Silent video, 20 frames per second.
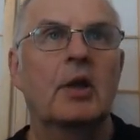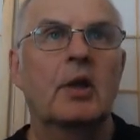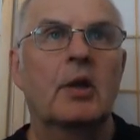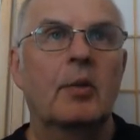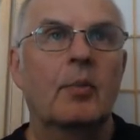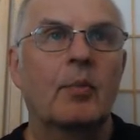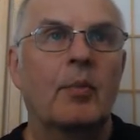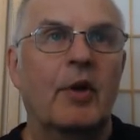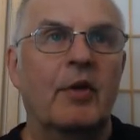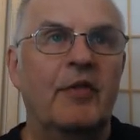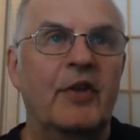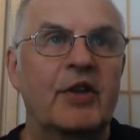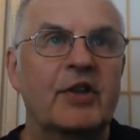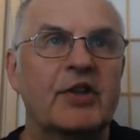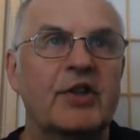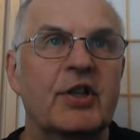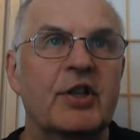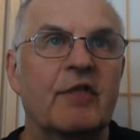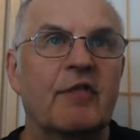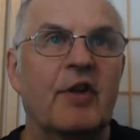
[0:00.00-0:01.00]
By
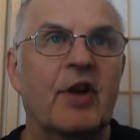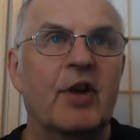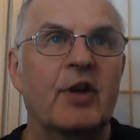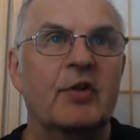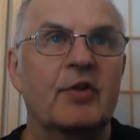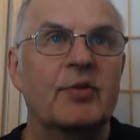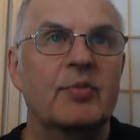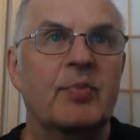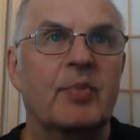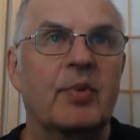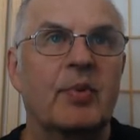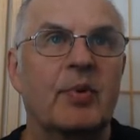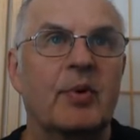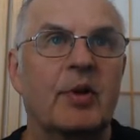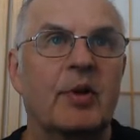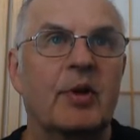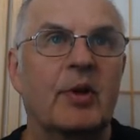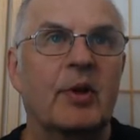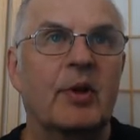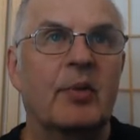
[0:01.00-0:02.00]
fixing the rows,
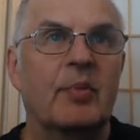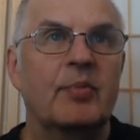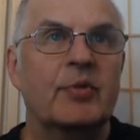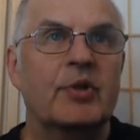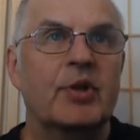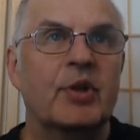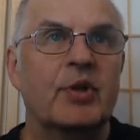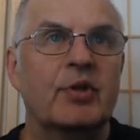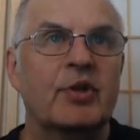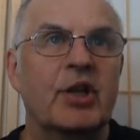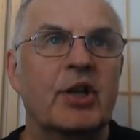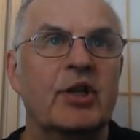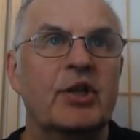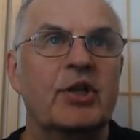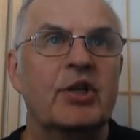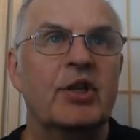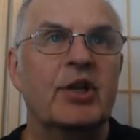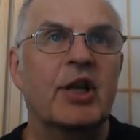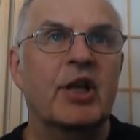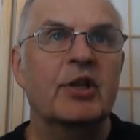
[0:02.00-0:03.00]
so
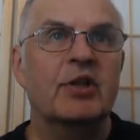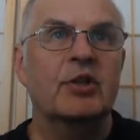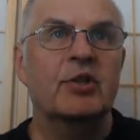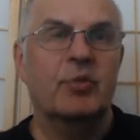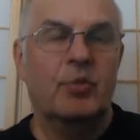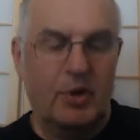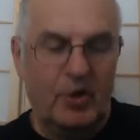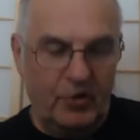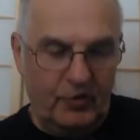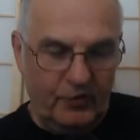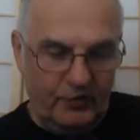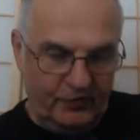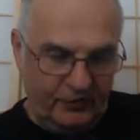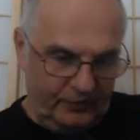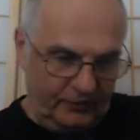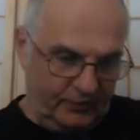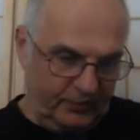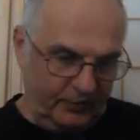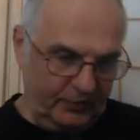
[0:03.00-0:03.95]
changing that 12,